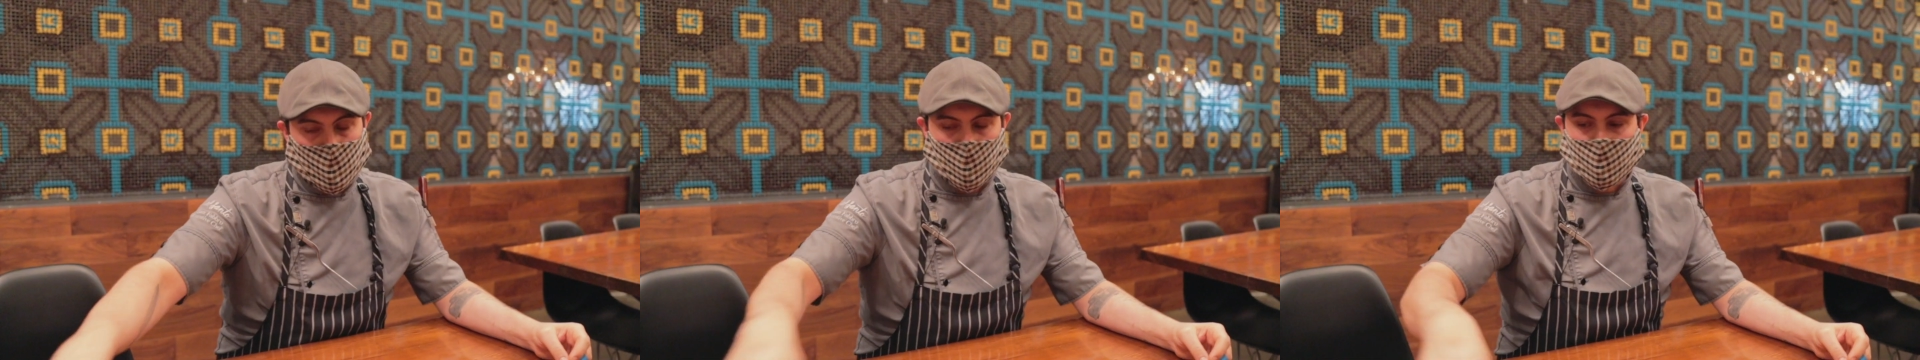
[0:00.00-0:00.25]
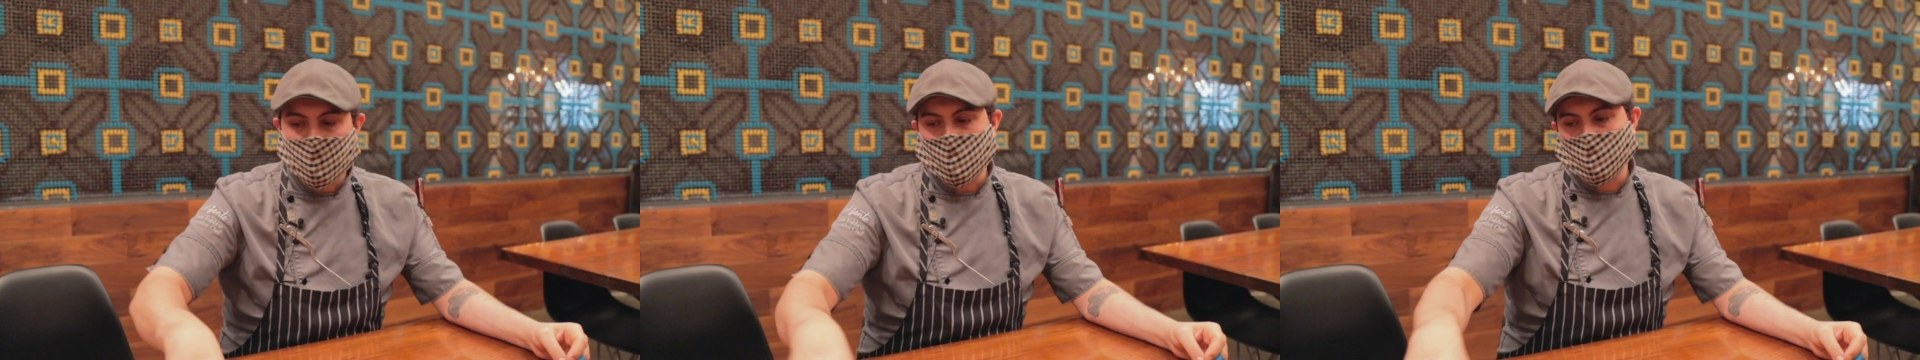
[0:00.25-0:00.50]
So
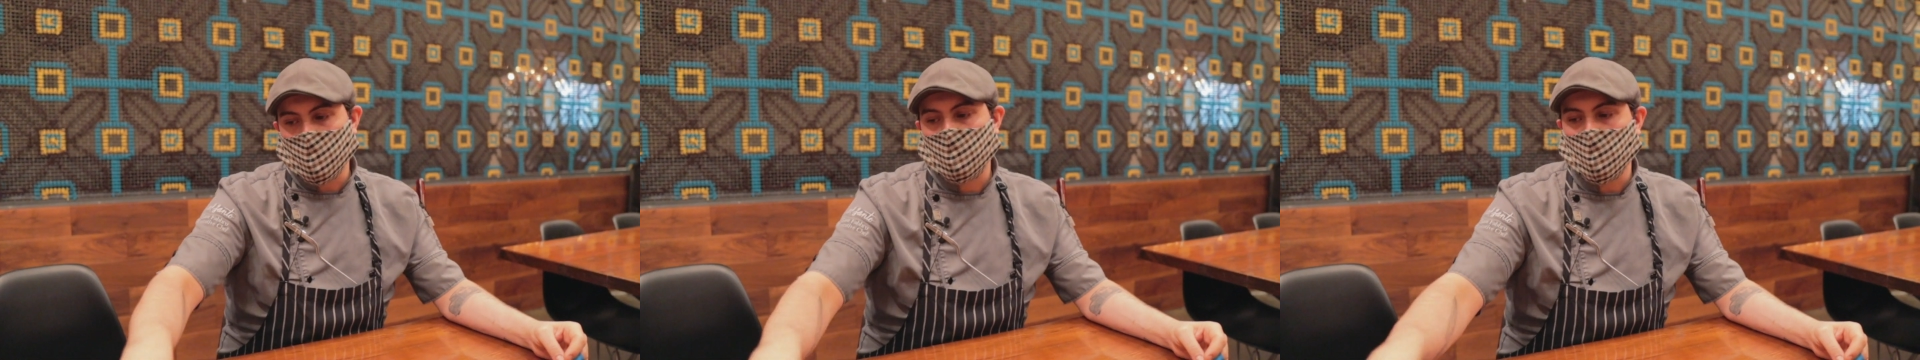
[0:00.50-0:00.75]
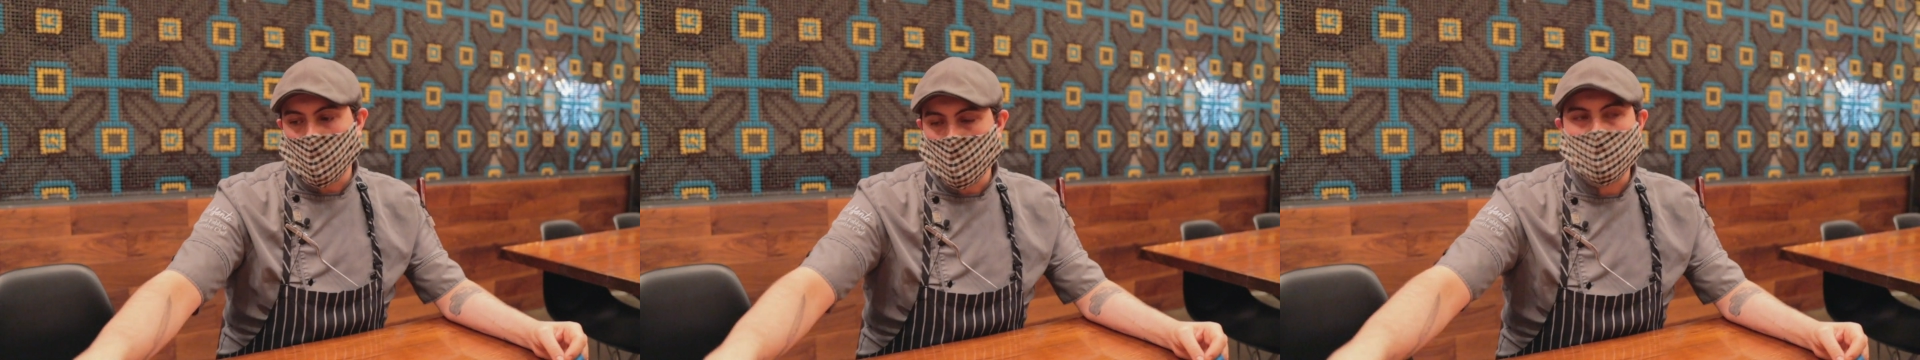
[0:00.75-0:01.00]
this is just to
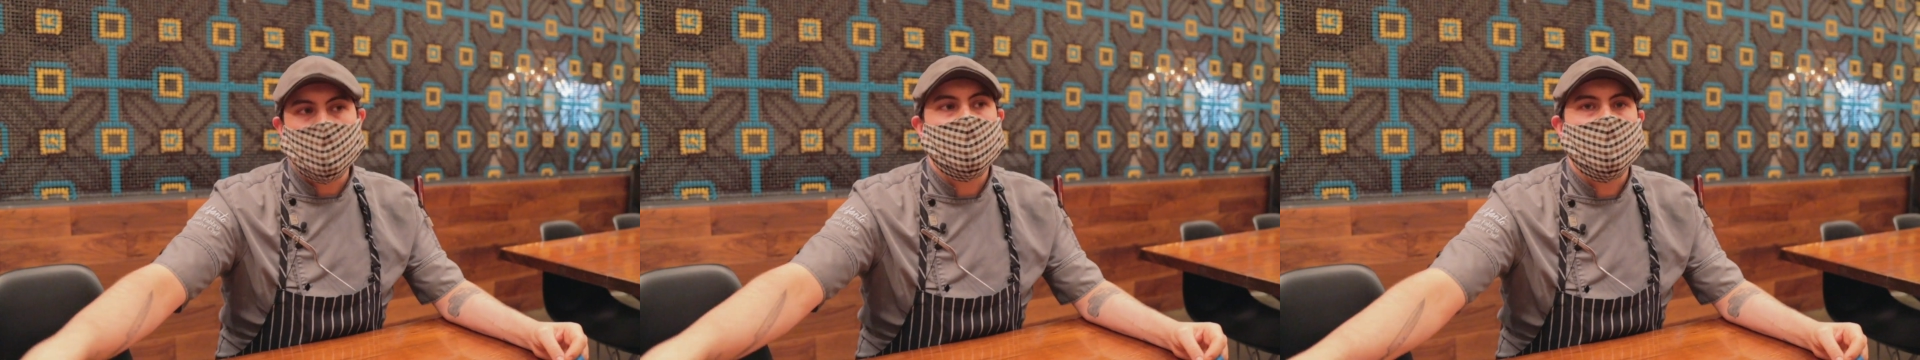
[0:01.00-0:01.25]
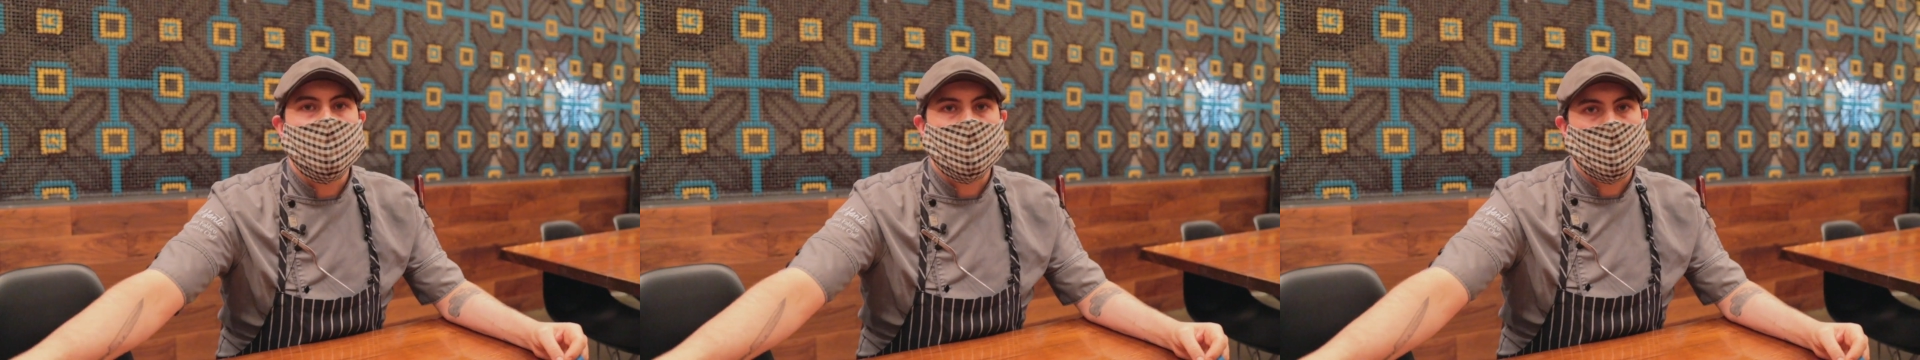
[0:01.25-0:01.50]
show you the
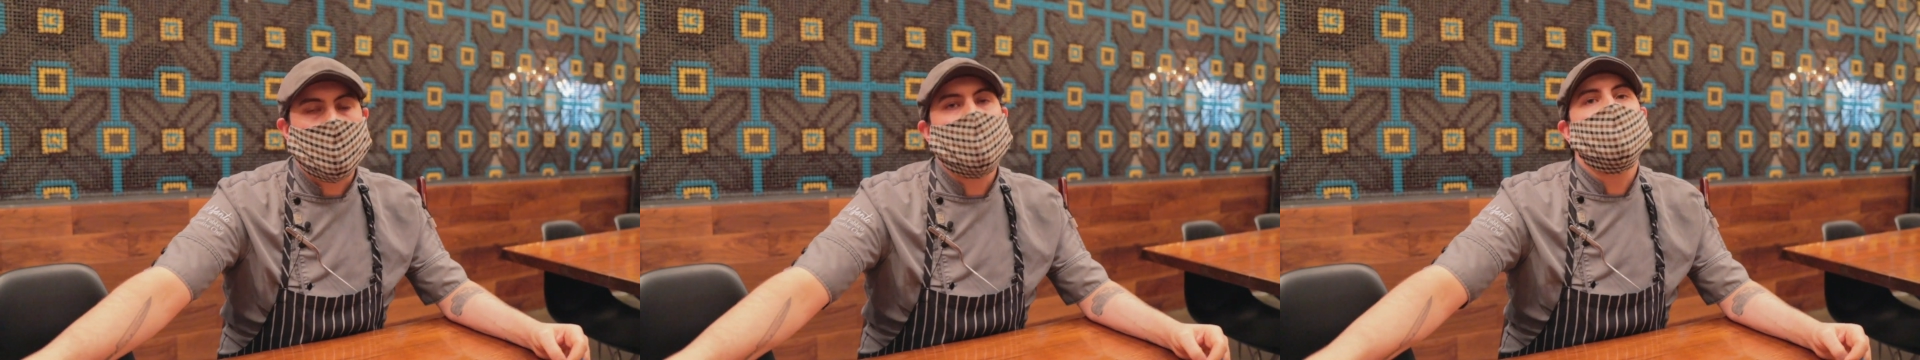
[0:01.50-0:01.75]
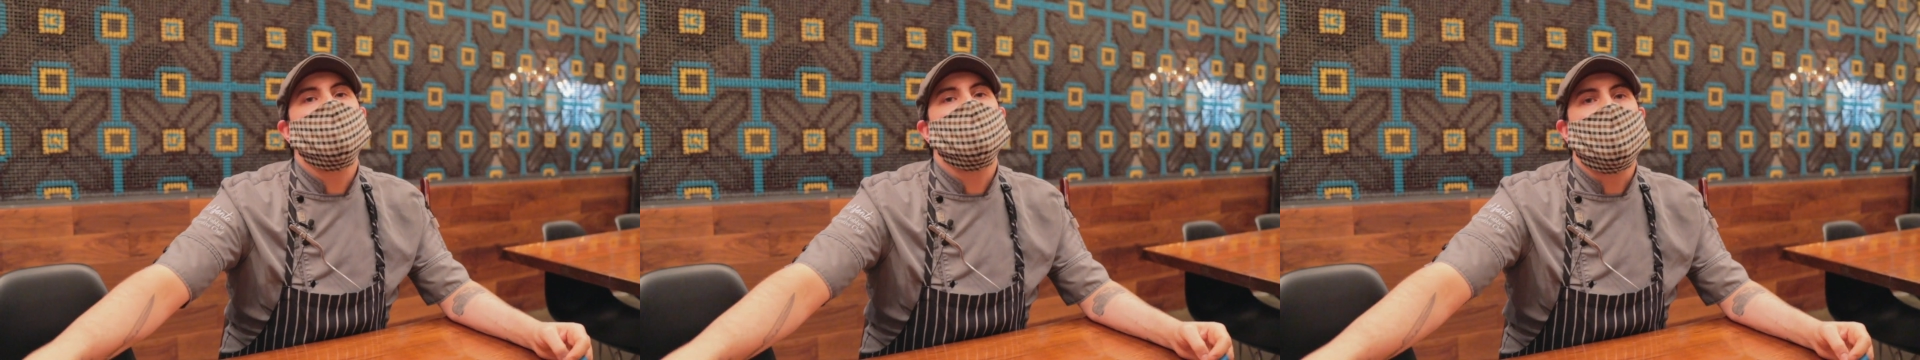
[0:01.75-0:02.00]
different
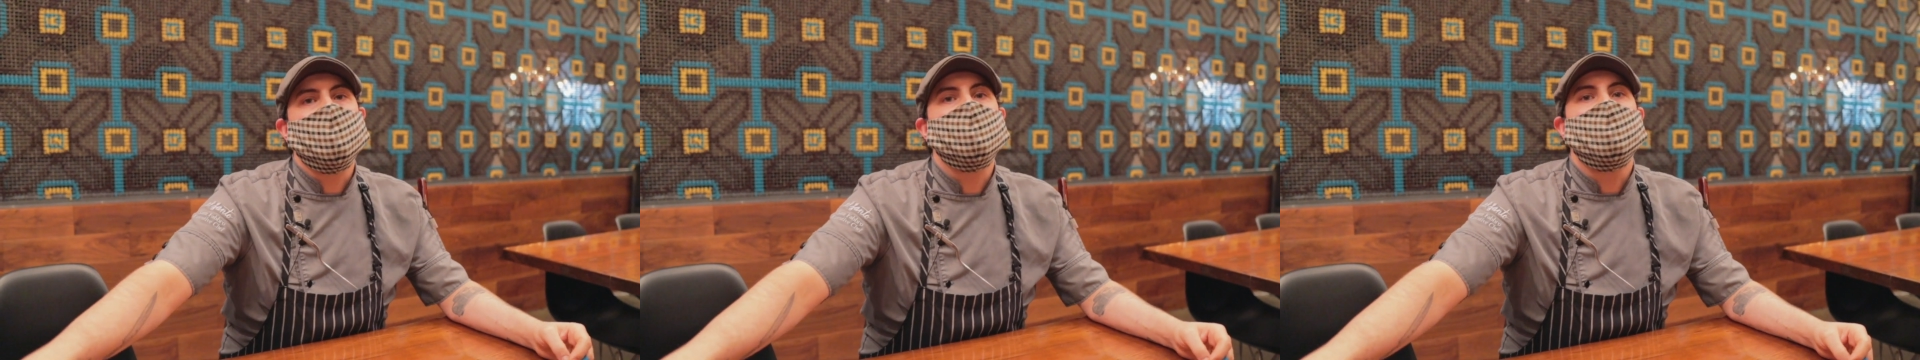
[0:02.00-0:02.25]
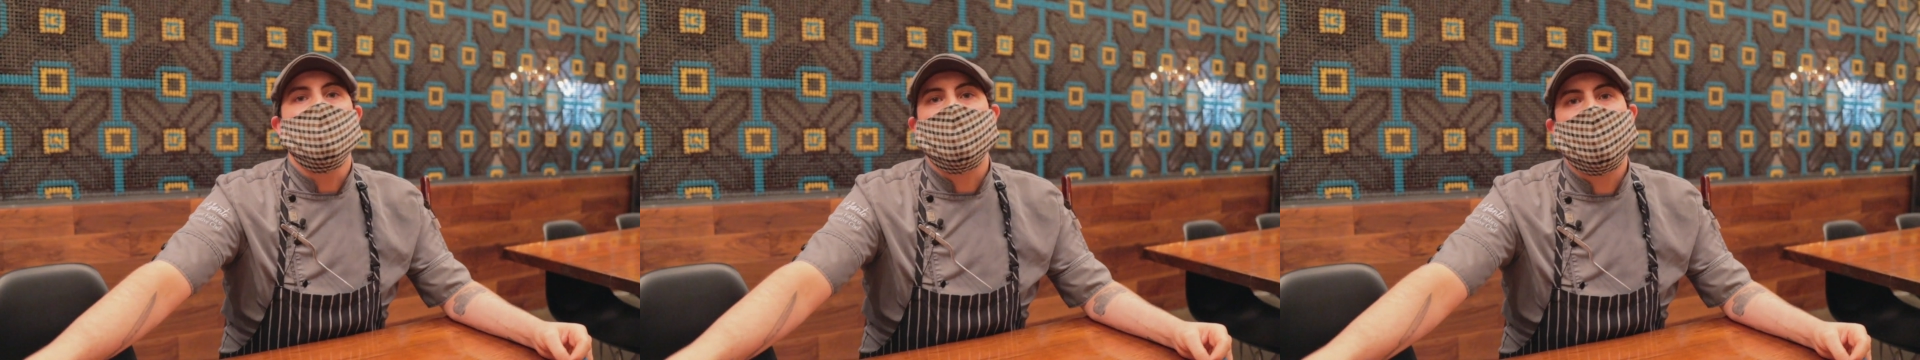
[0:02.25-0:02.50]
varieties of spices
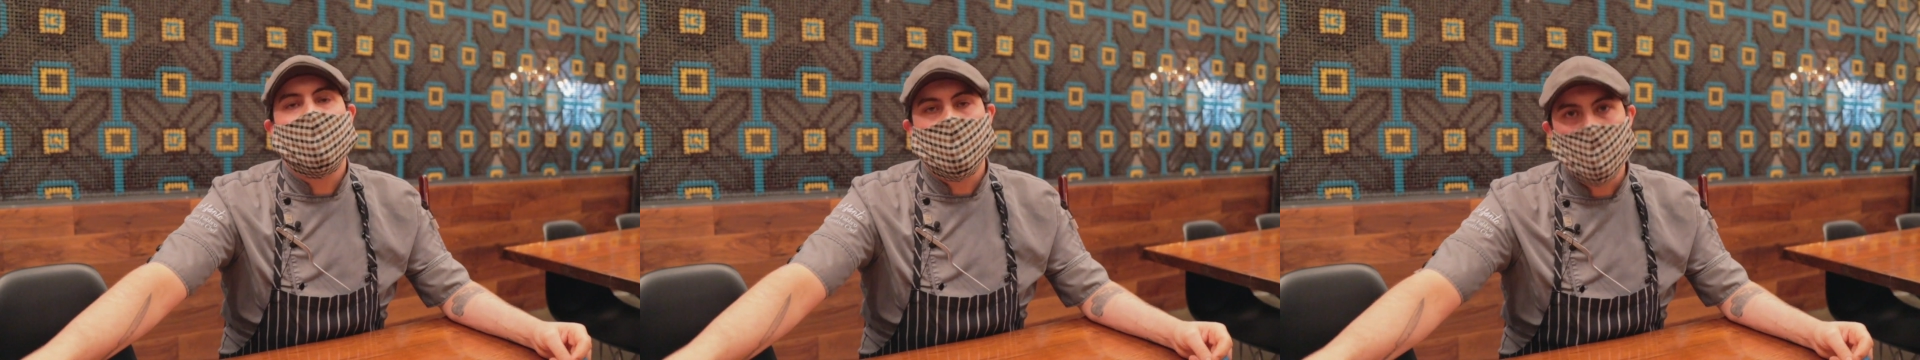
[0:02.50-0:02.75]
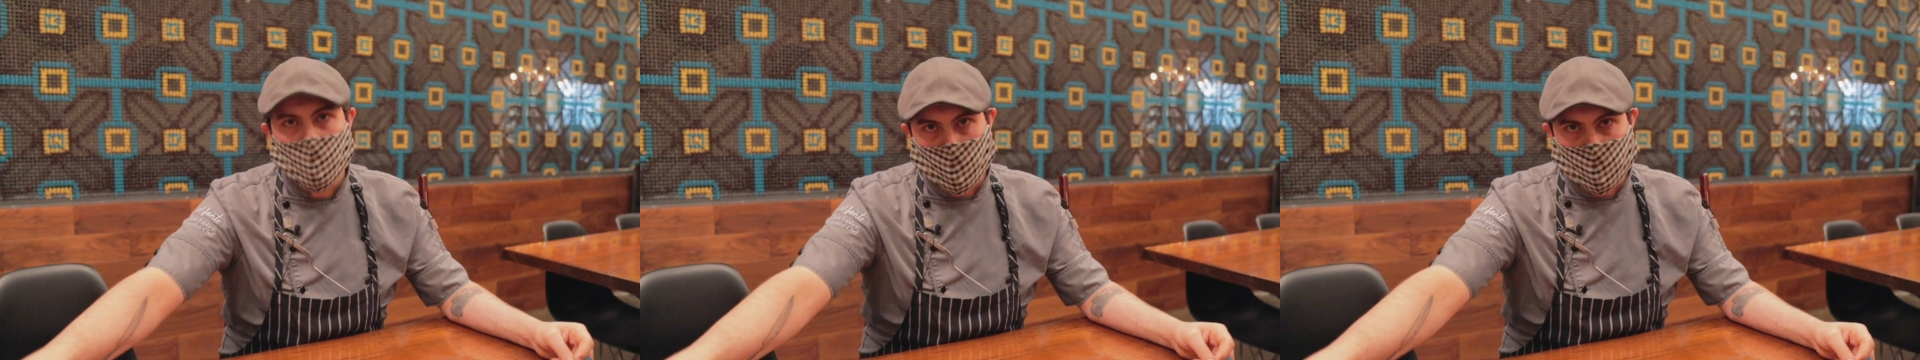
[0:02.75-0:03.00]
that you
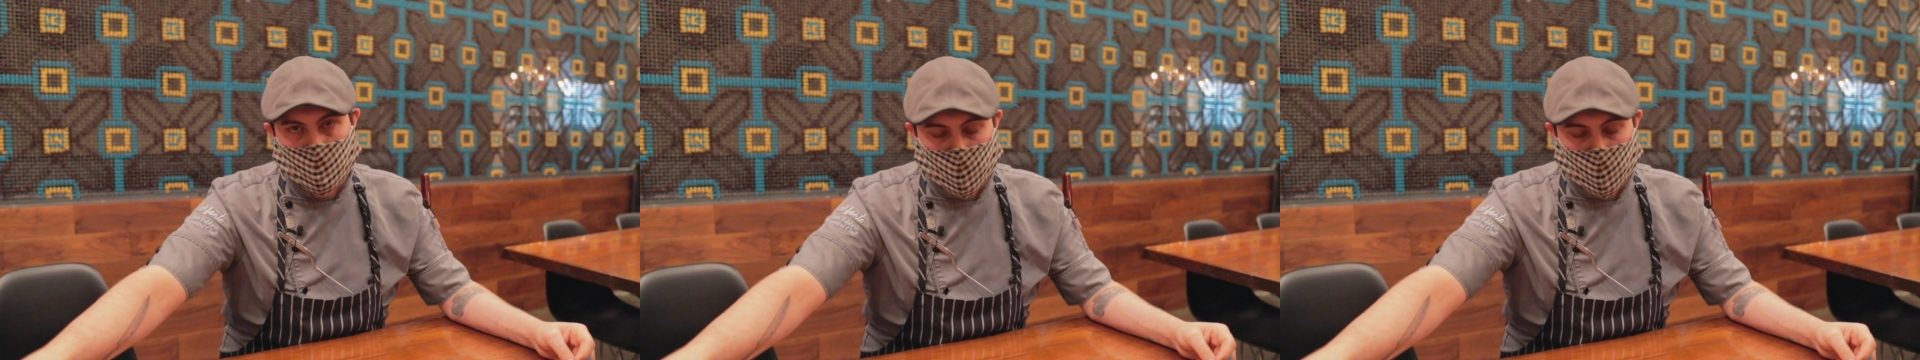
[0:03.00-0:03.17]
can use.